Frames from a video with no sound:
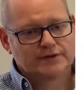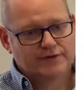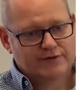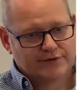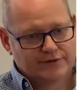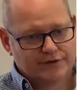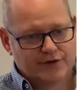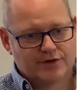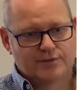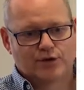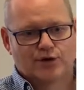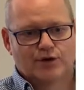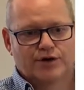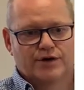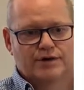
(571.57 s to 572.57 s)

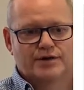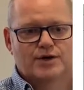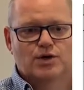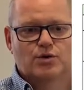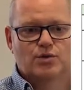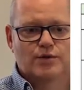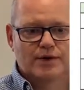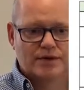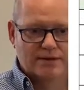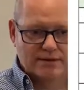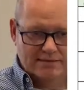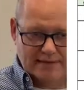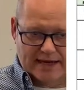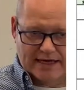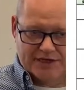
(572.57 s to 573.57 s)
Furthermore, you will
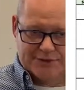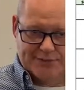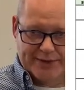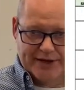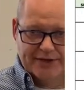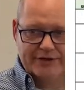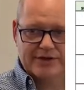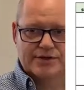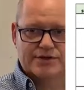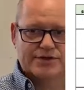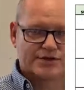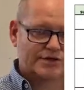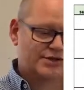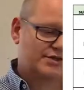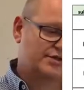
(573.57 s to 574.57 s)
experience
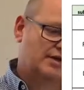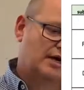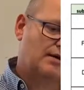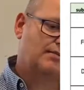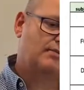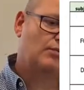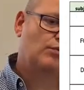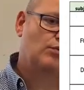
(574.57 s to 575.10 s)
some